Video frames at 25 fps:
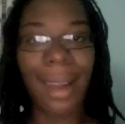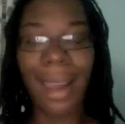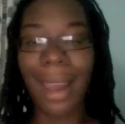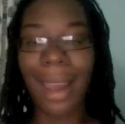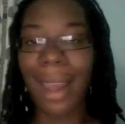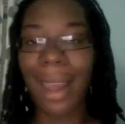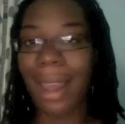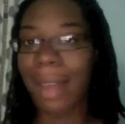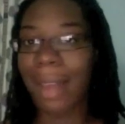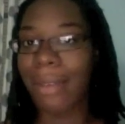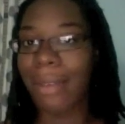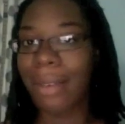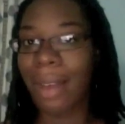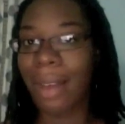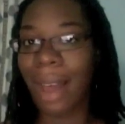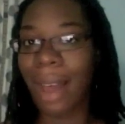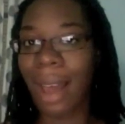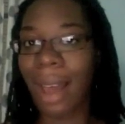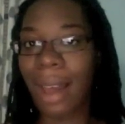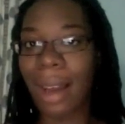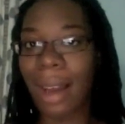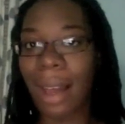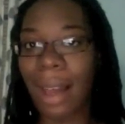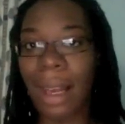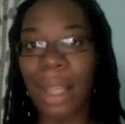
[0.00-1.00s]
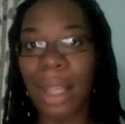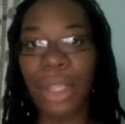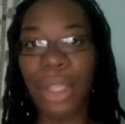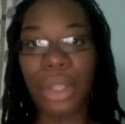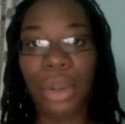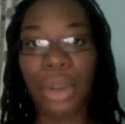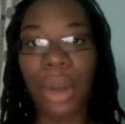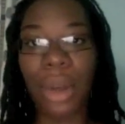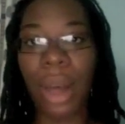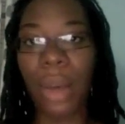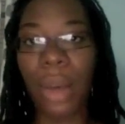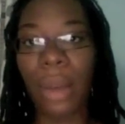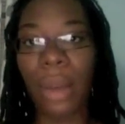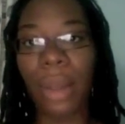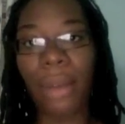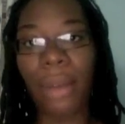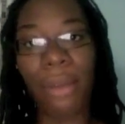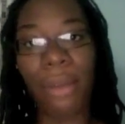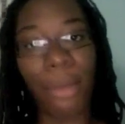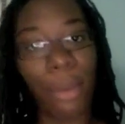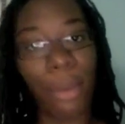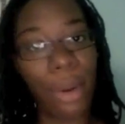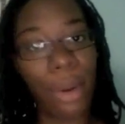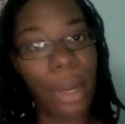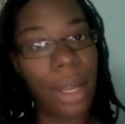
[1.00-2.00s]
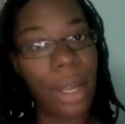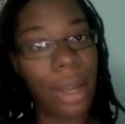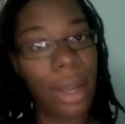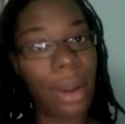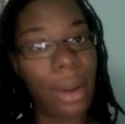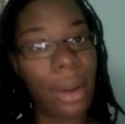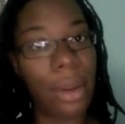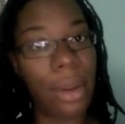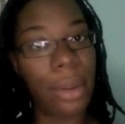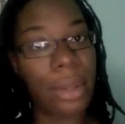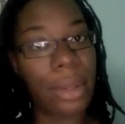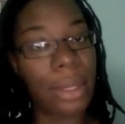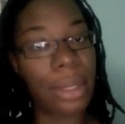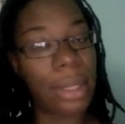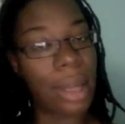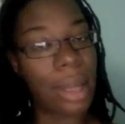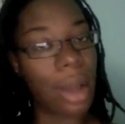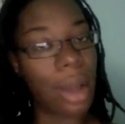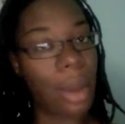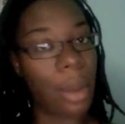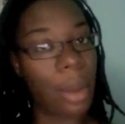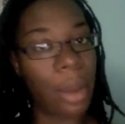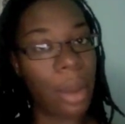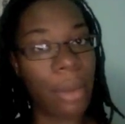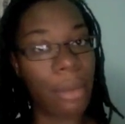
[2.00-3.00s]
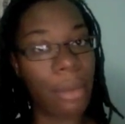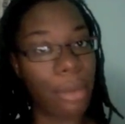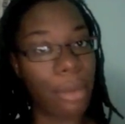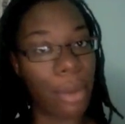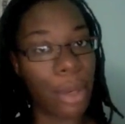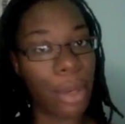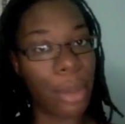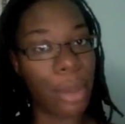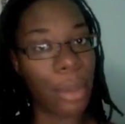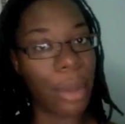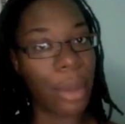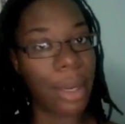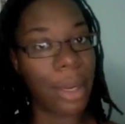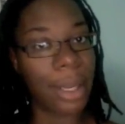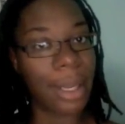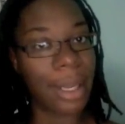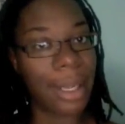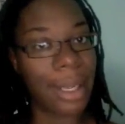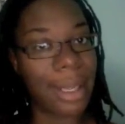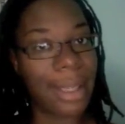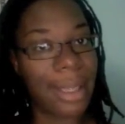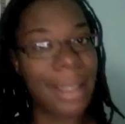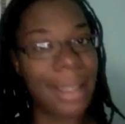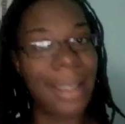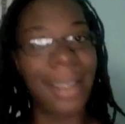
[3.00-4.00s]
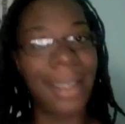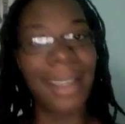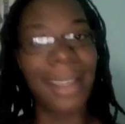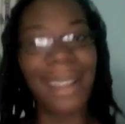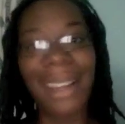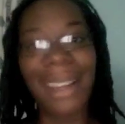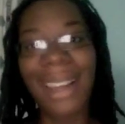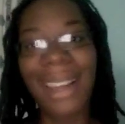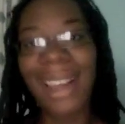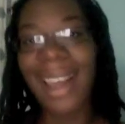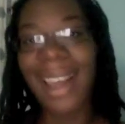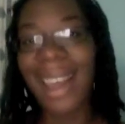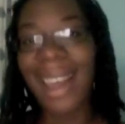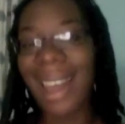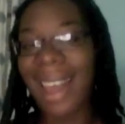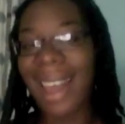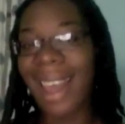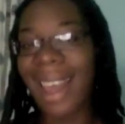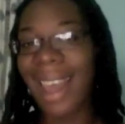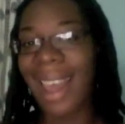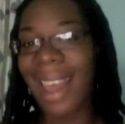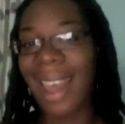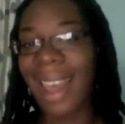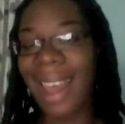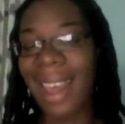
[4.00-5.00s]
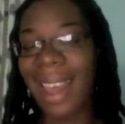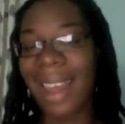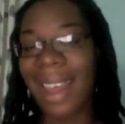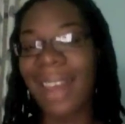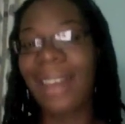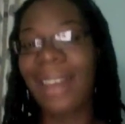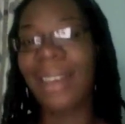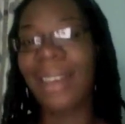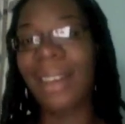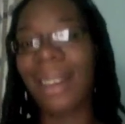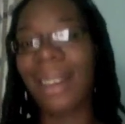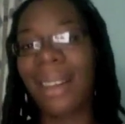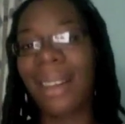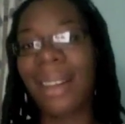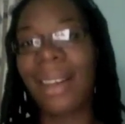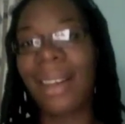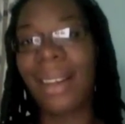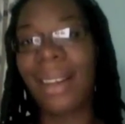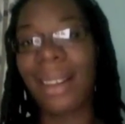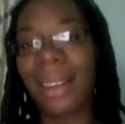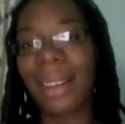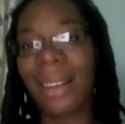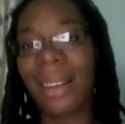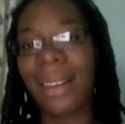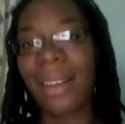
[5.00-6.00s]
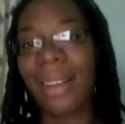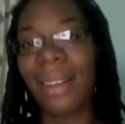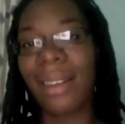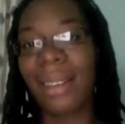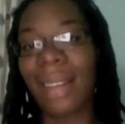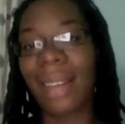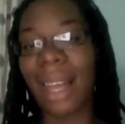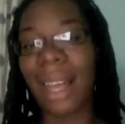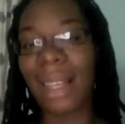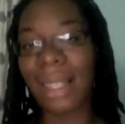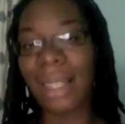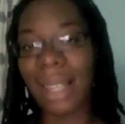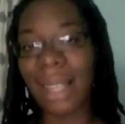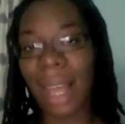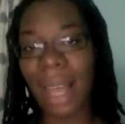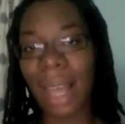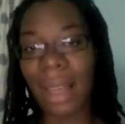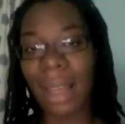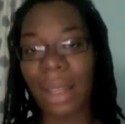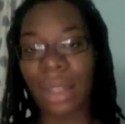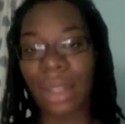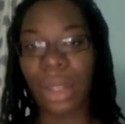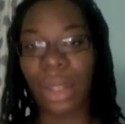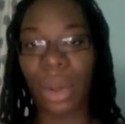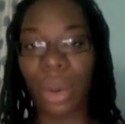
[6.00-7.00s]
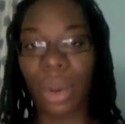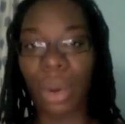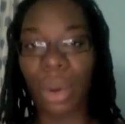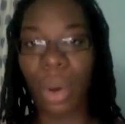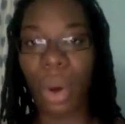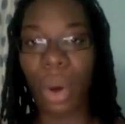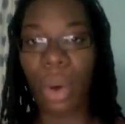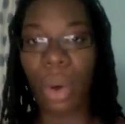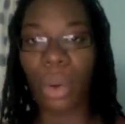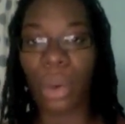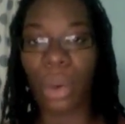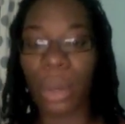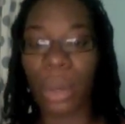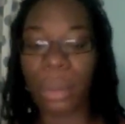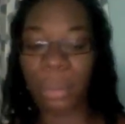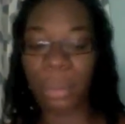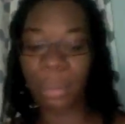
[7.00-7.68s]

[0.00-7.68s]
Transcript: If not, I'll let you know how week 40 goes and how week 41 is. And that's that. So, hold on.